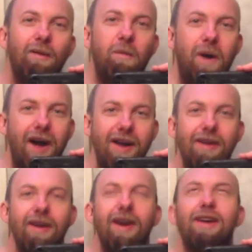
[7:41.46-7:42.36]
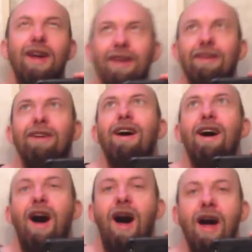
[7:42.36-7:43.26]
Why? Again,
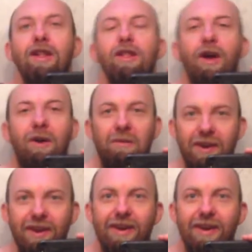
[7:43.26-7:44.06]
I alone